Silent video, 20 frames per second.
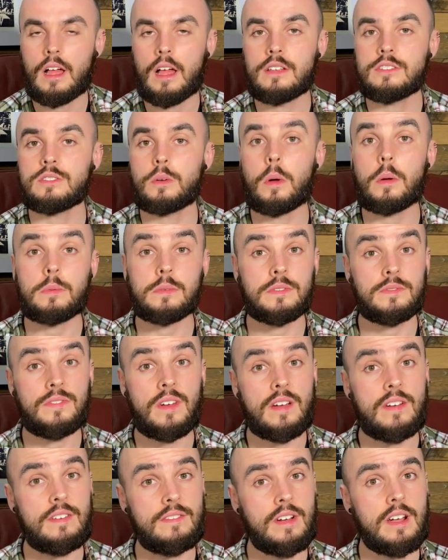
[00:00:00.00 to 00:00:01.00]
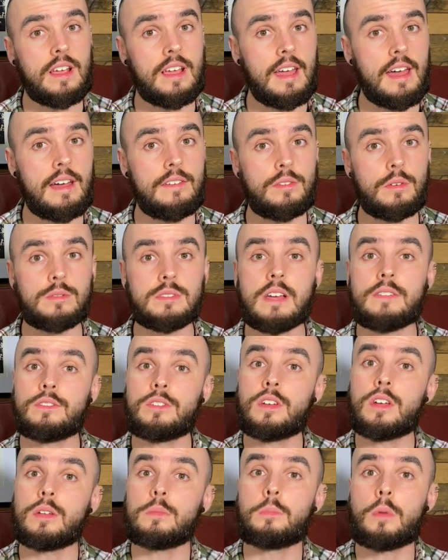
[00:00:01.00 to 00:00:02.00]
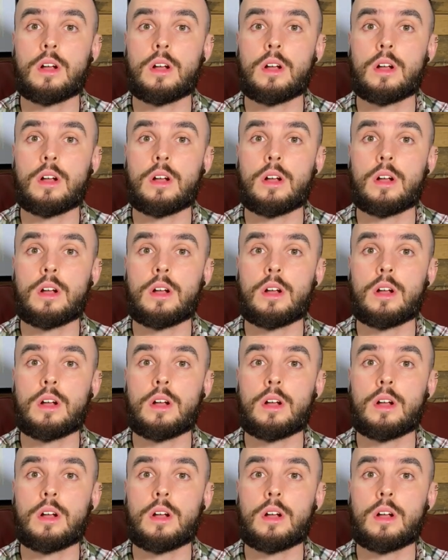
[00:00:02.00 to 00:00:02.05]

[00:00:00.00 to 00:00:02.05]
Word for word: So I was very, very careful to have good